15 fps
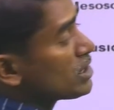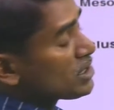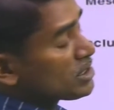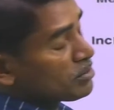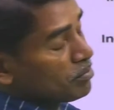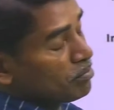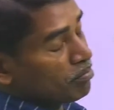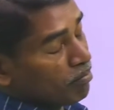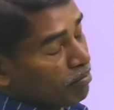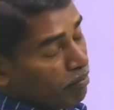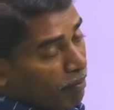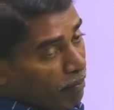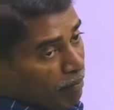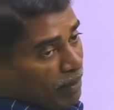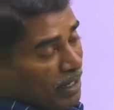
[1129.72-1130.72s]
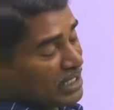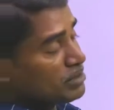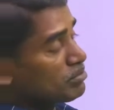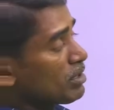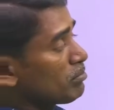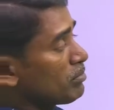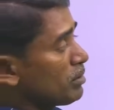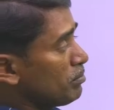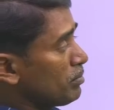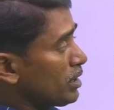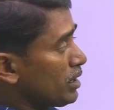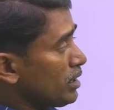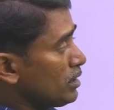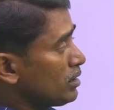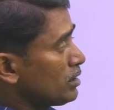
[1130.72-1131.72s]
this plasma
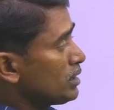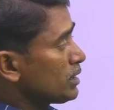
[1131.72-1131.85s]
membrane,